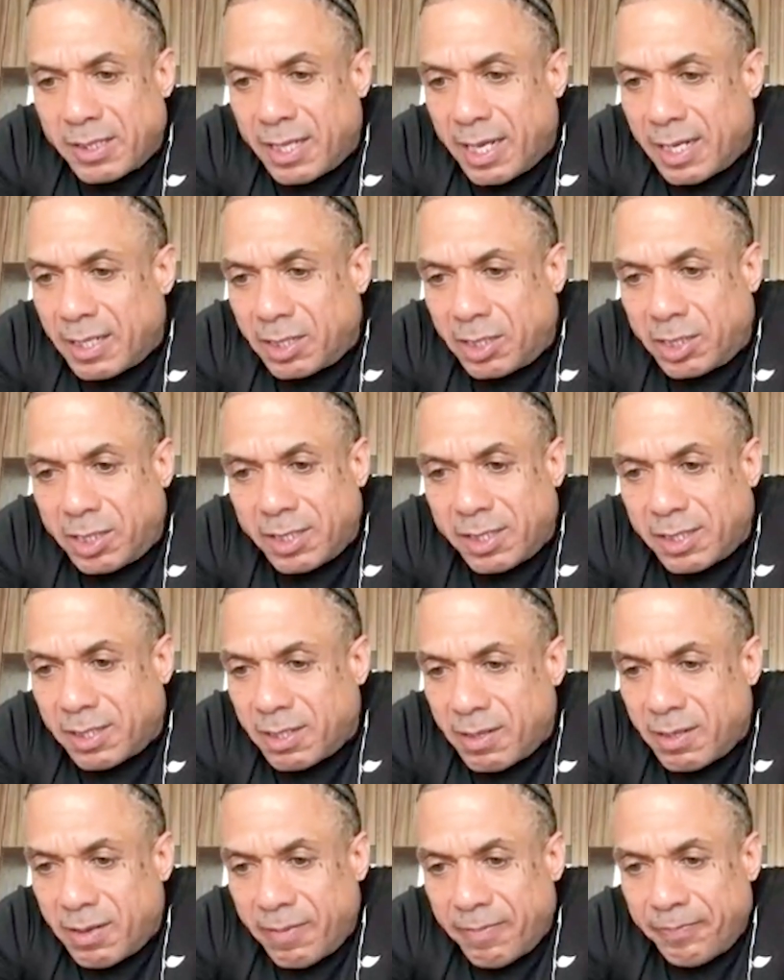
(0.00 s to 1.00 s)
Prez, that it's
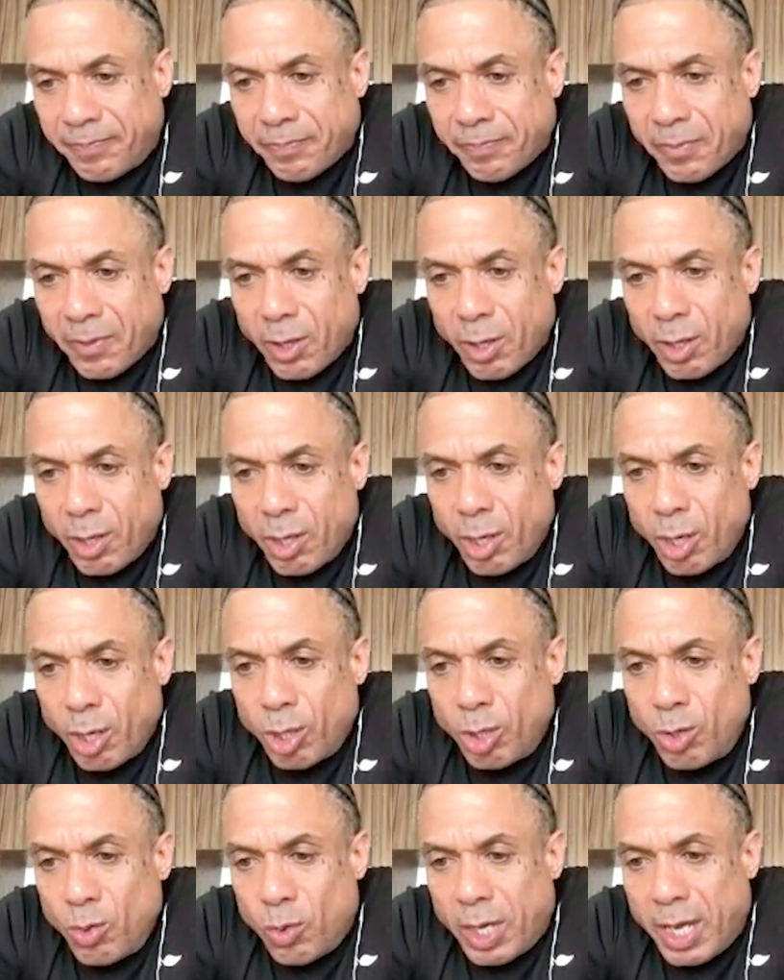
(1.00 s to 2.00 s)
just
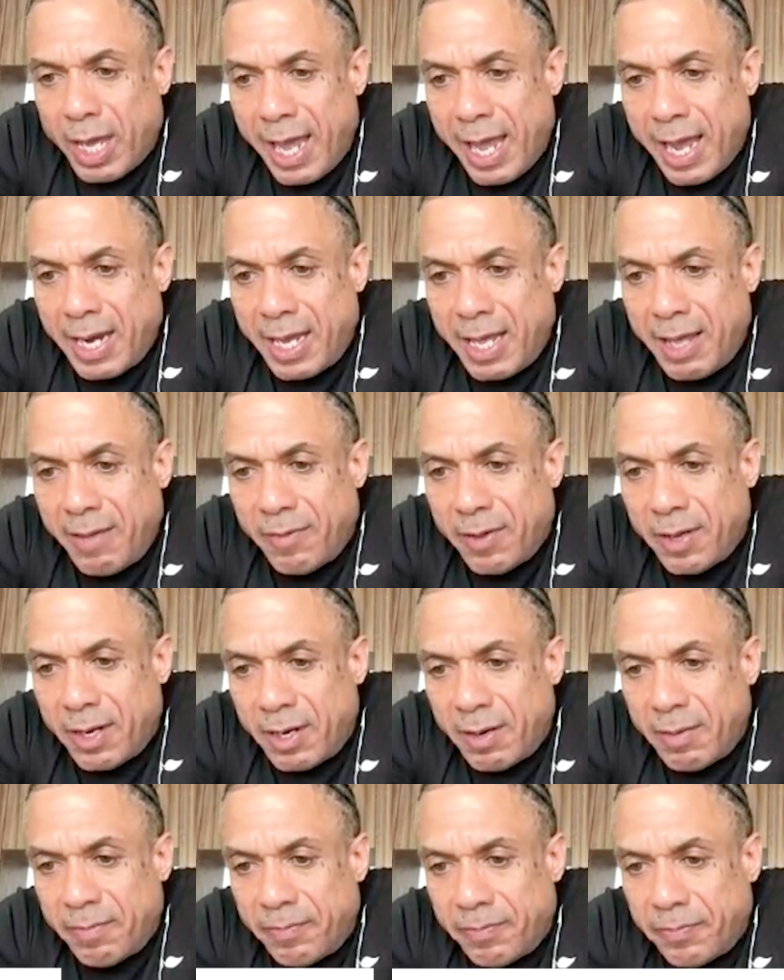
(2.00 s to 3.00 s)
you can't
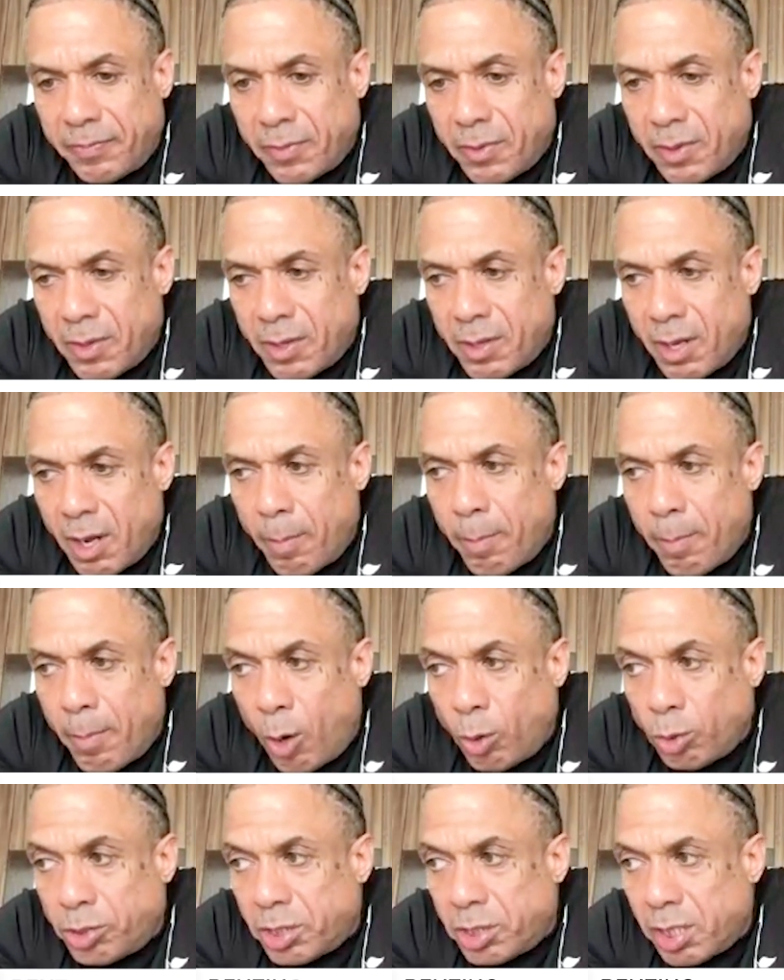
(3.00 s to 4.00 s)
even
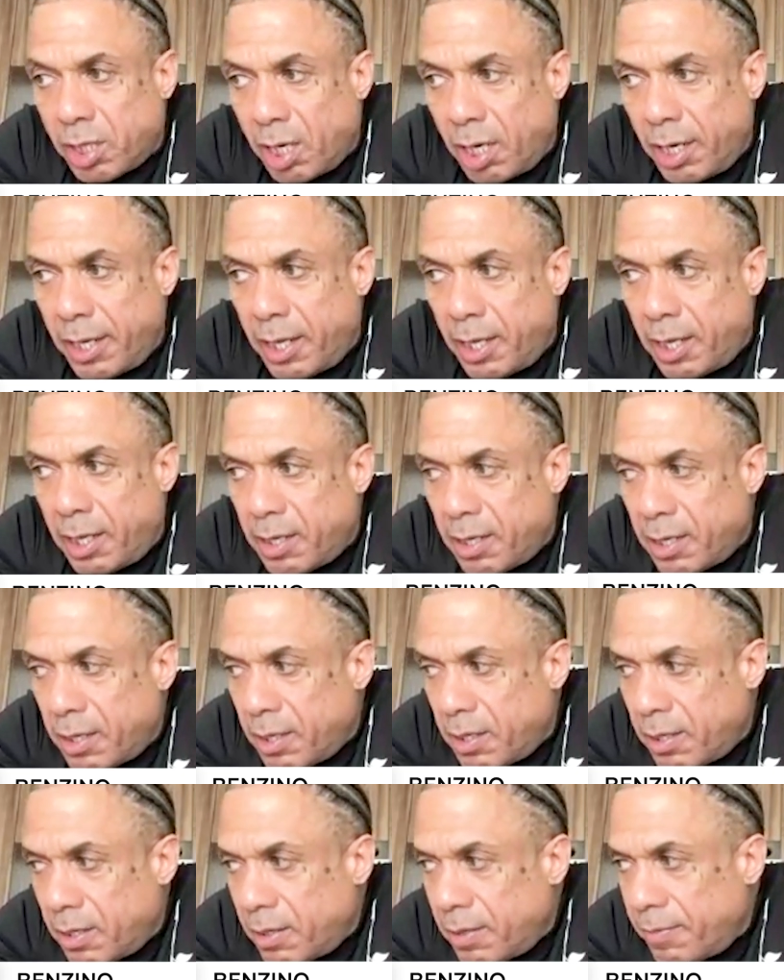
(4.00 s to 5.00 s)

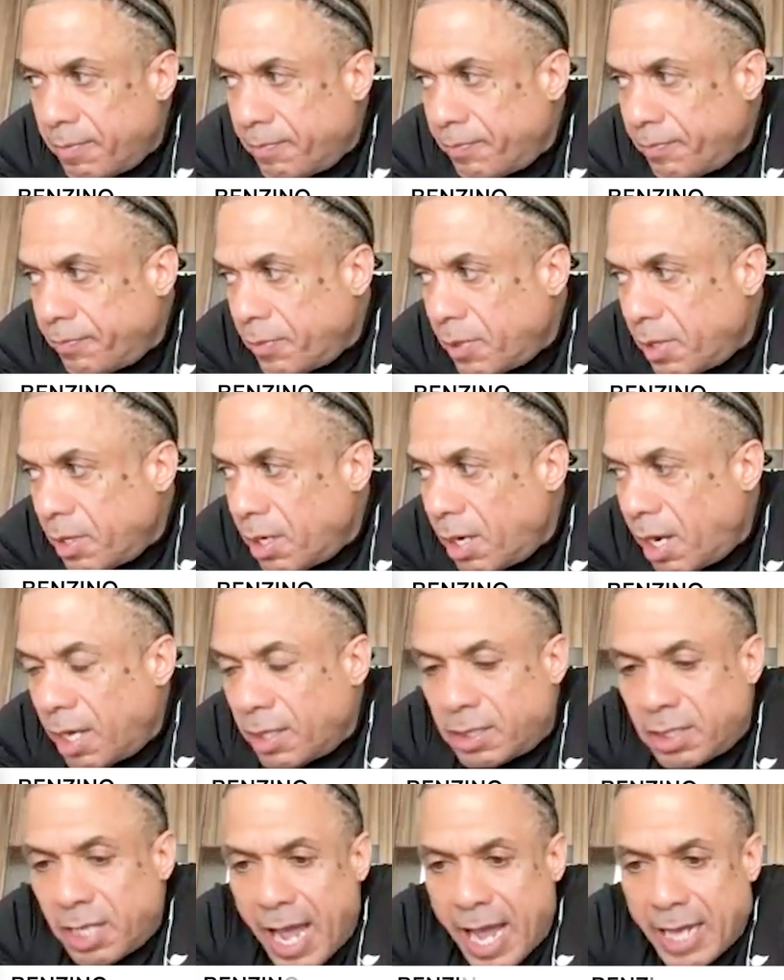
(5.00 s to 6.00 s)
emotionally
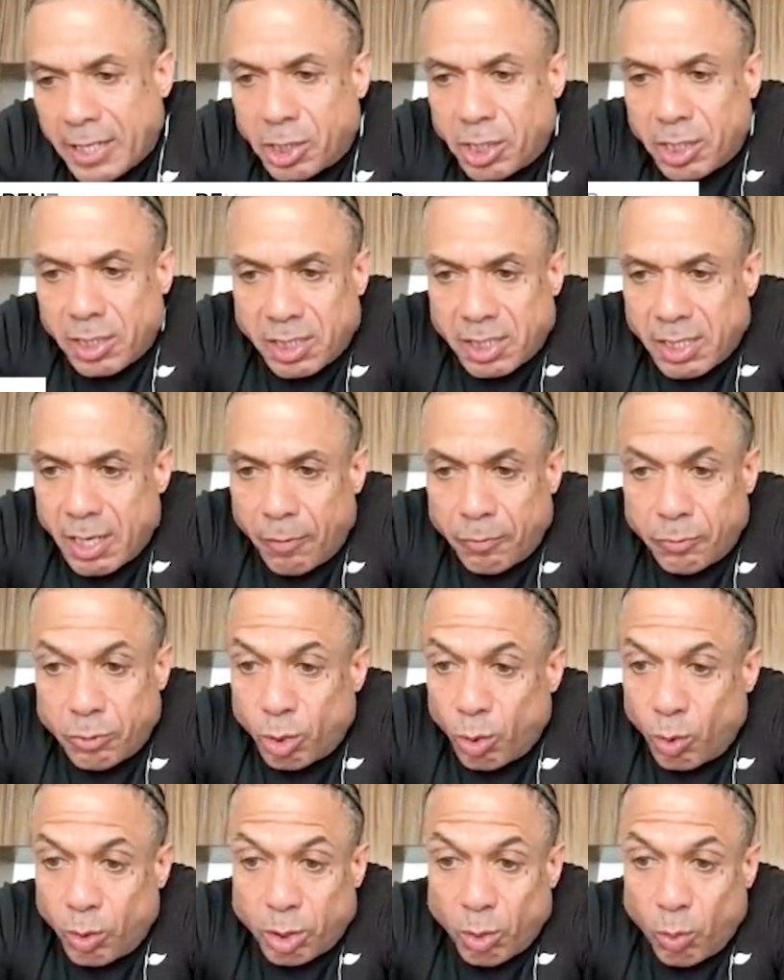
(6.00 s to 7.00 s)
attach
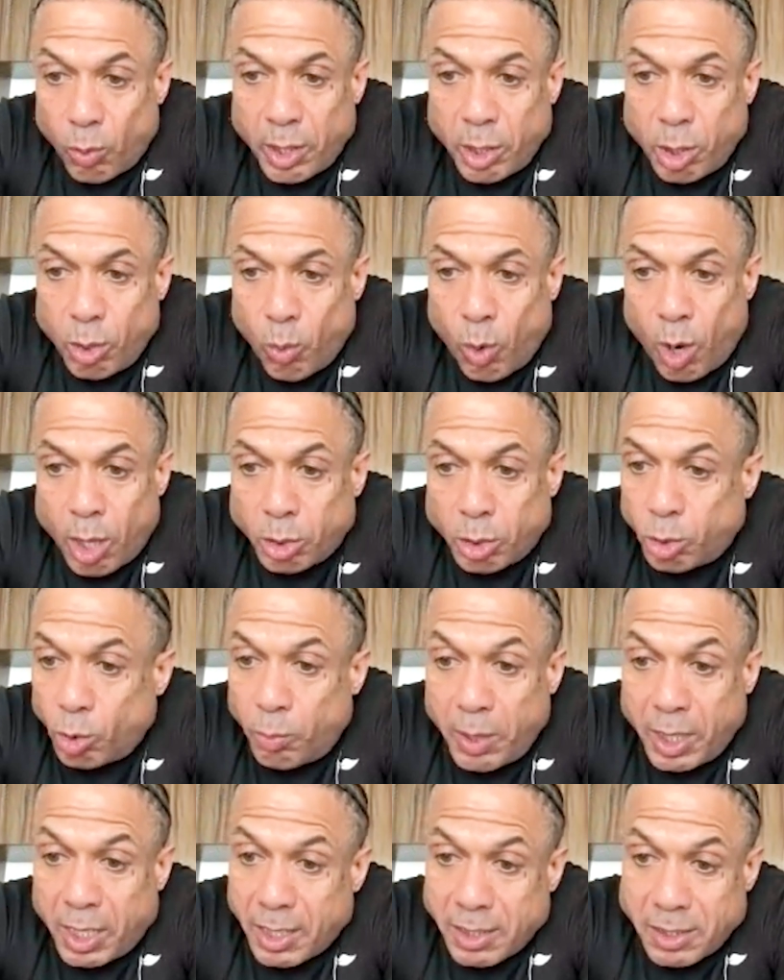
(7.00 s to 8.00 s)
yourself to it the way you
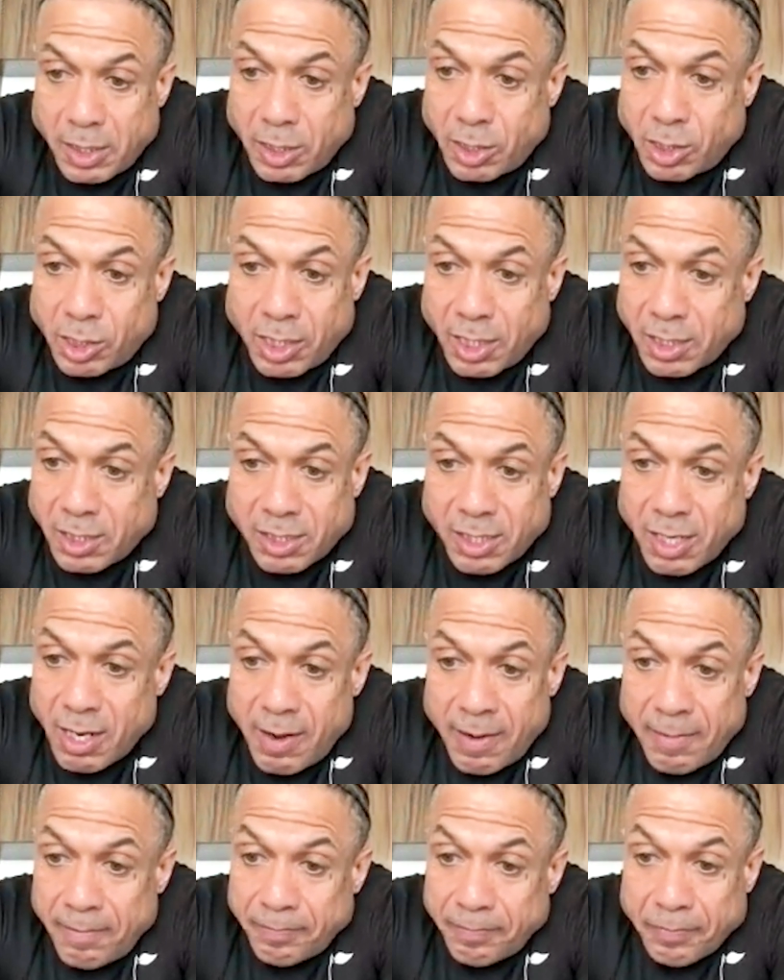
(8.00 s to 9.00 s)
want to because it's
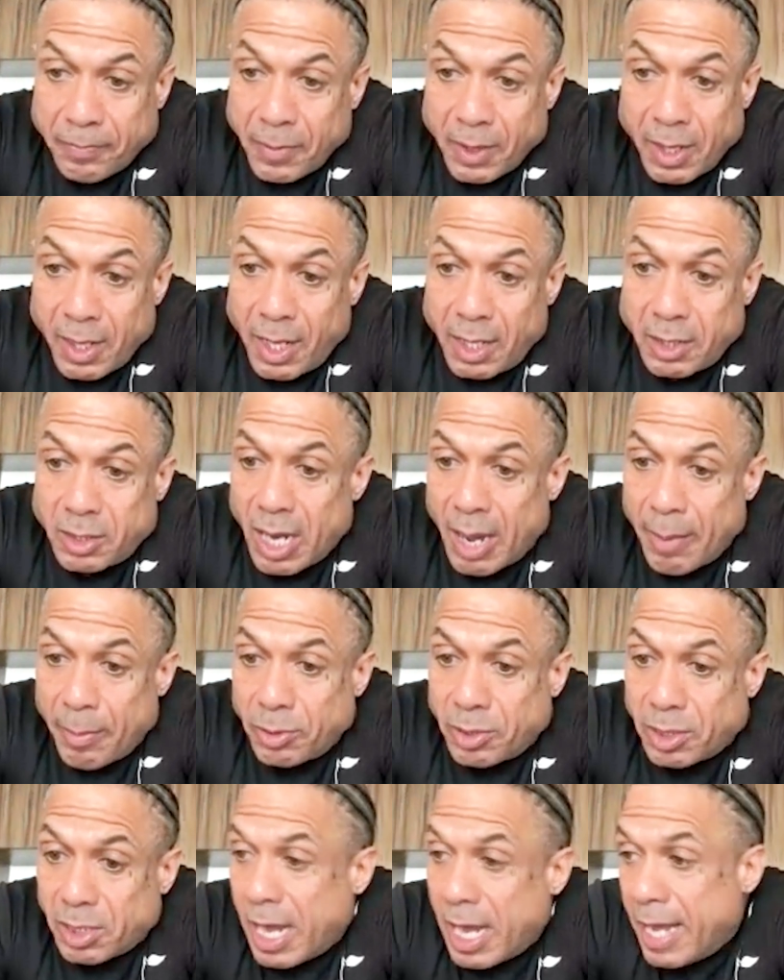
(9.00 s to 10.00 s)
just
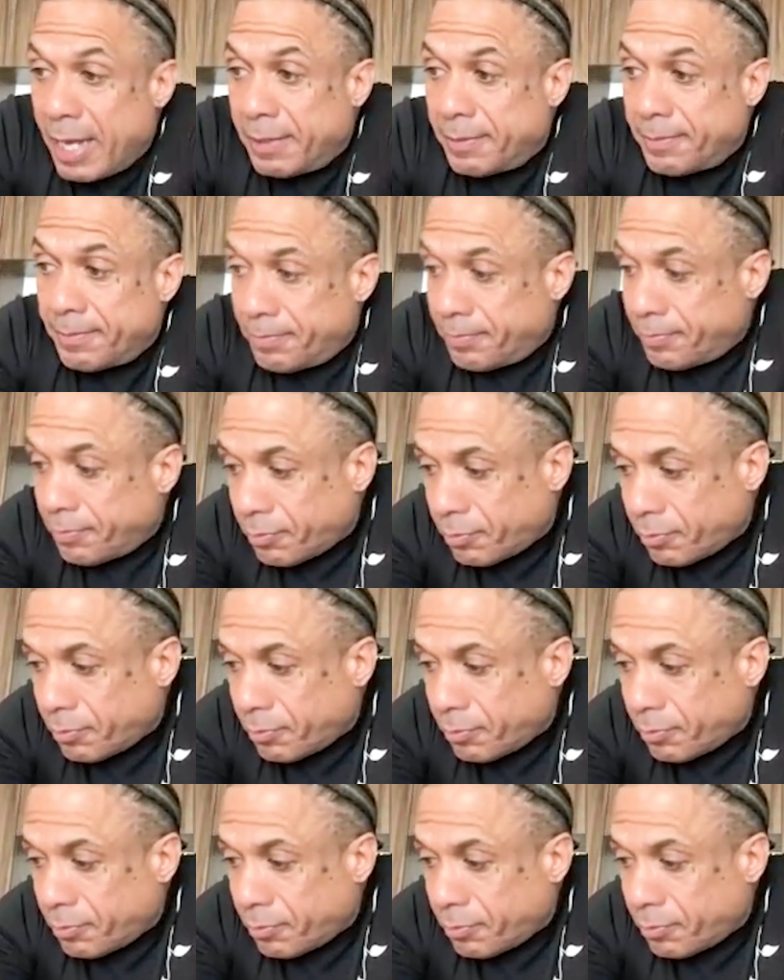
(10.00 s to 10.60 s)
it's almost like